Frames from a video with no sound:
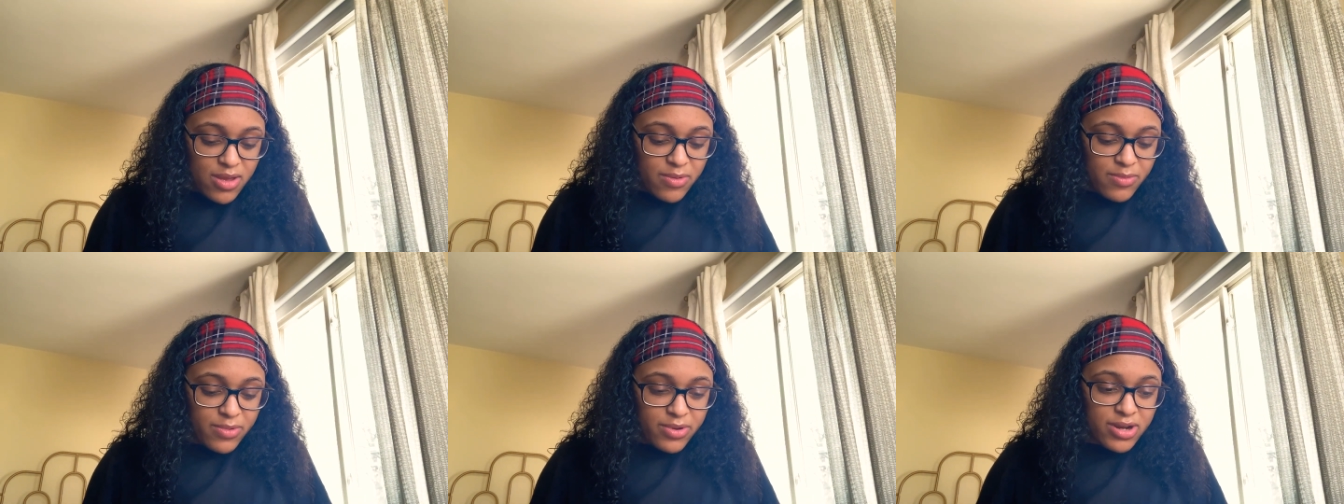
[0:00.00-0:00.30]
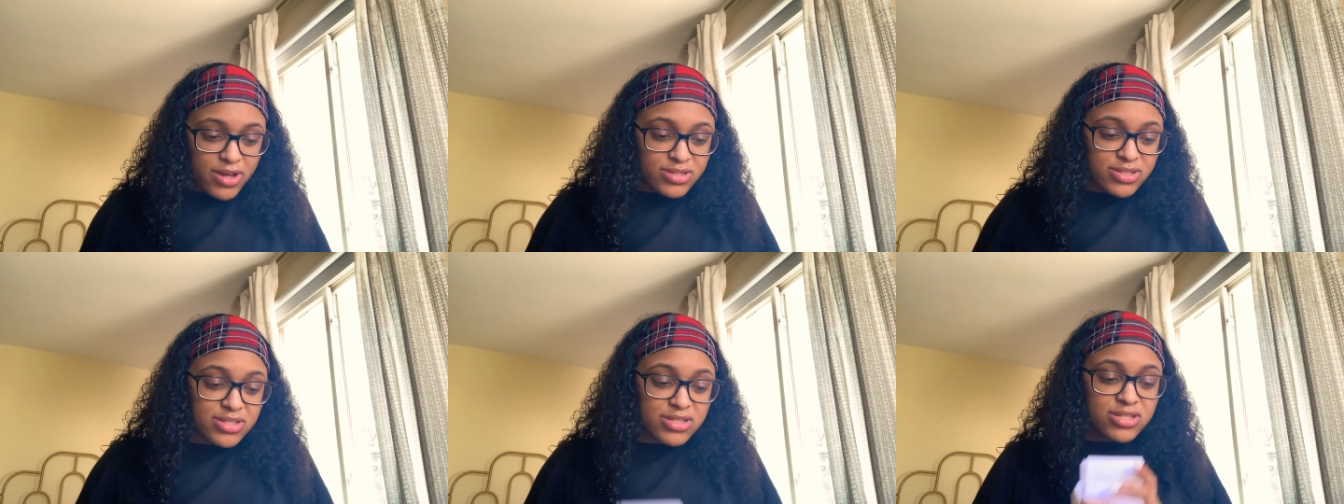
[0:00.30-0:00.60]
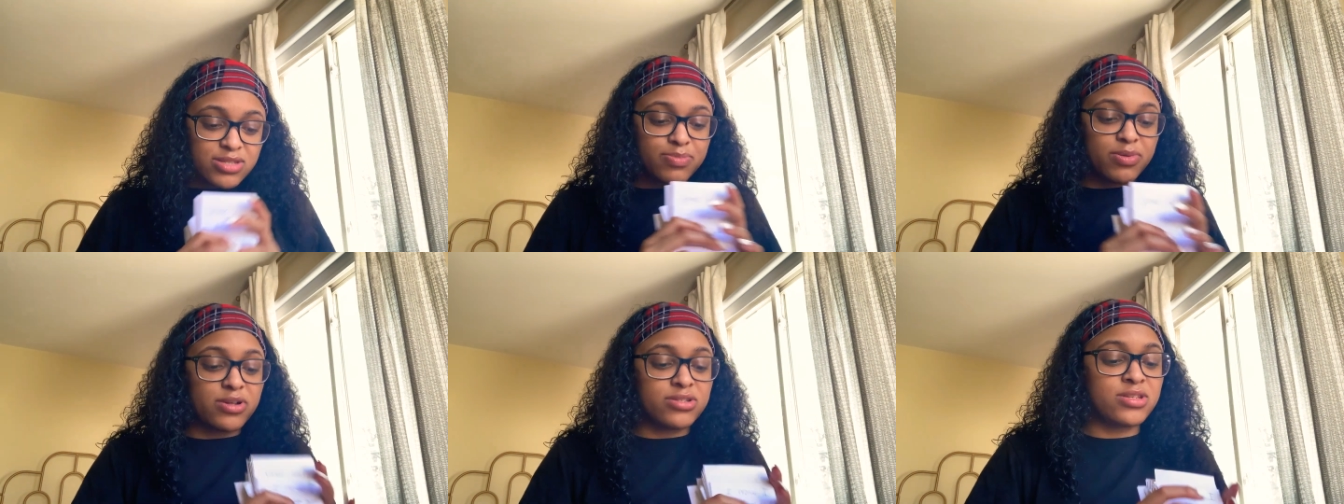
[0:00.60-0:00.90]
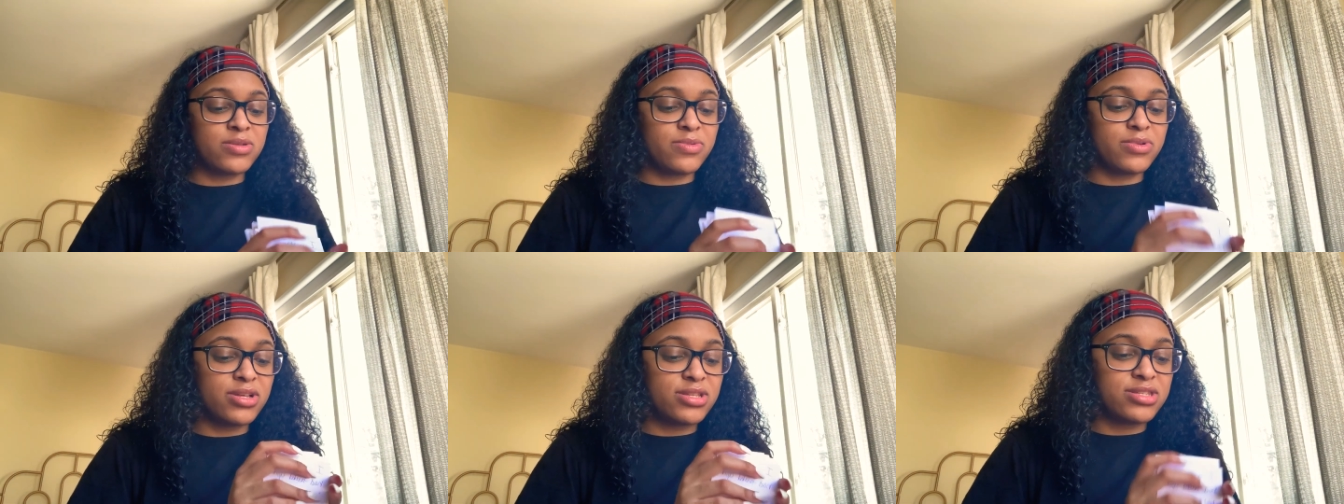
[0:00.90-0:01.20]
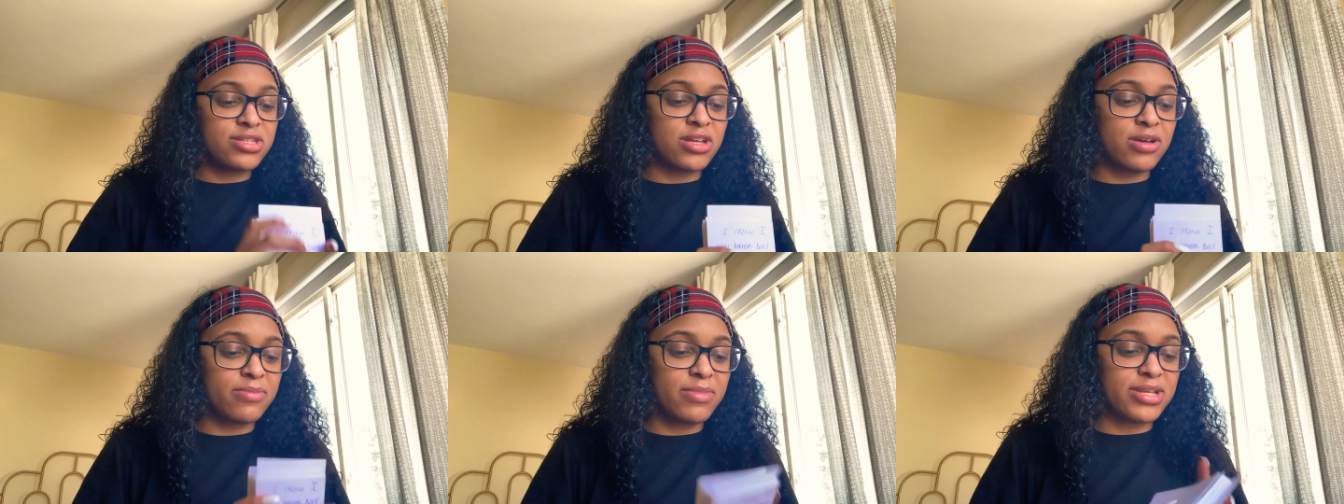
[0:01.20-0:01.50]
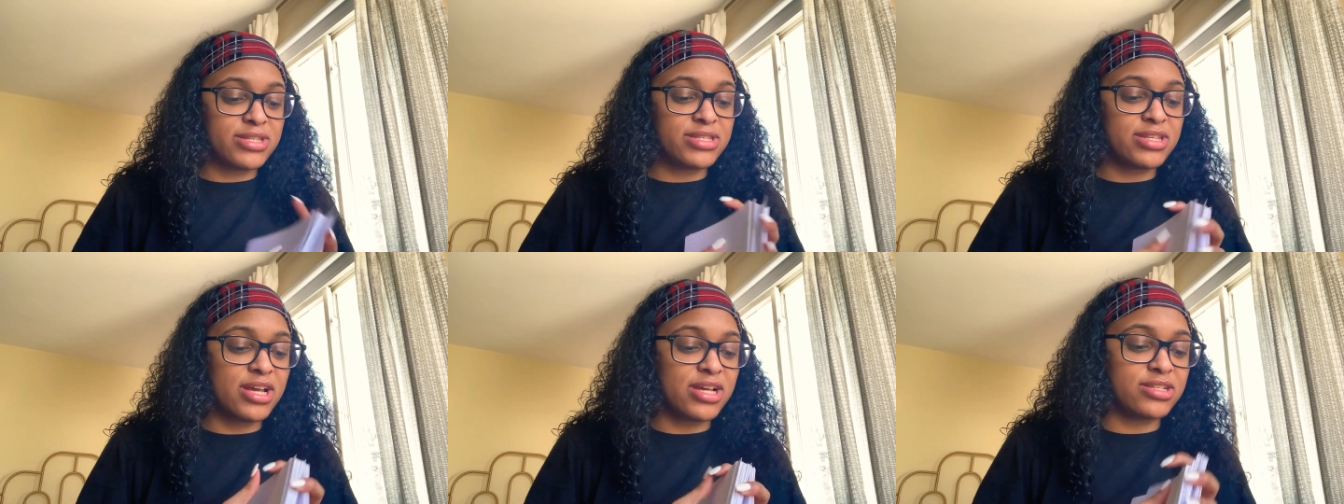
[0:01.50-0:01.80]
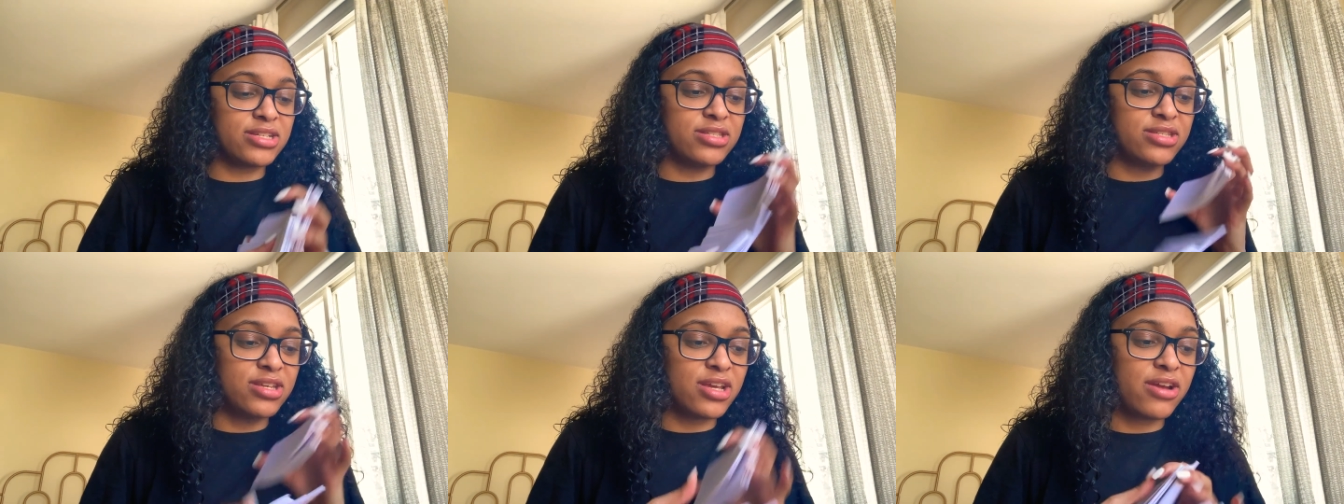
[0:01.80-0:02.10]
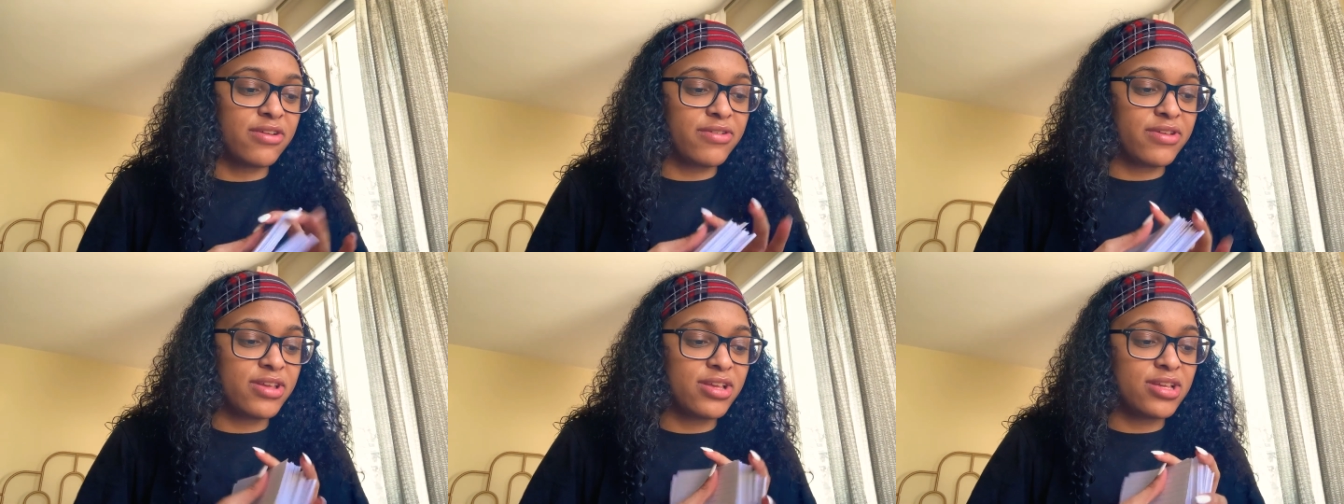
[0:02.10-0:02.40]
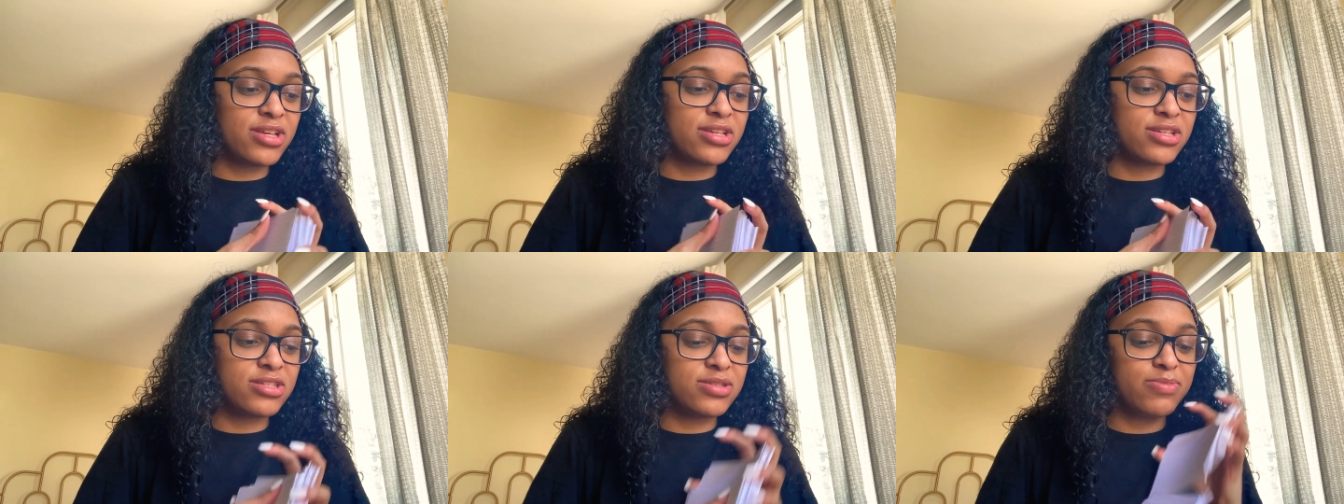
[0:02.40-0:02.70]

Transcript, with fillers: what else does this person want to tell my sagittarius